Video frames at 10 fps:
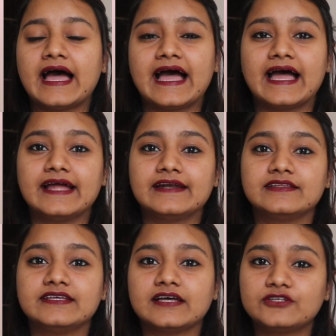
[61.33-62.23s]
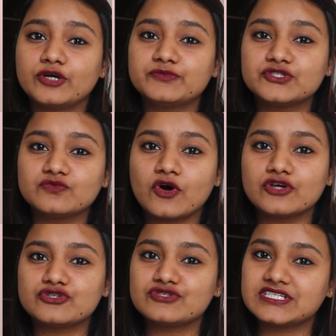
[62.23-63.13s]
and the other option
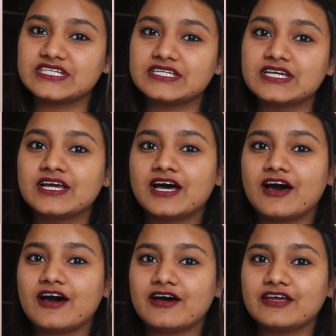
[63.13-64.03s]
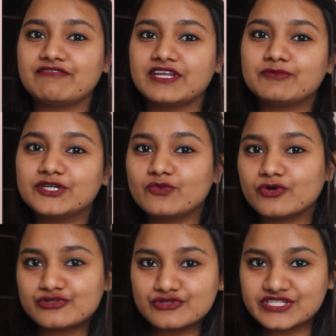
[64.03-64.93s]
was to see if anybody
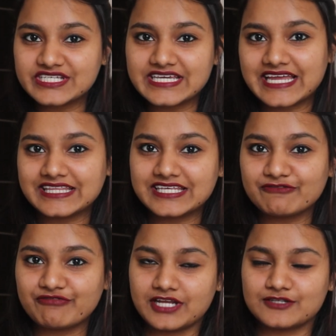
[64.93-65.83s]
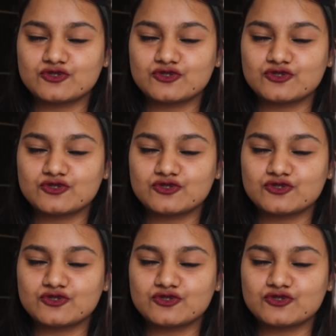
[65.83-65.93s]
wants to see anything fun.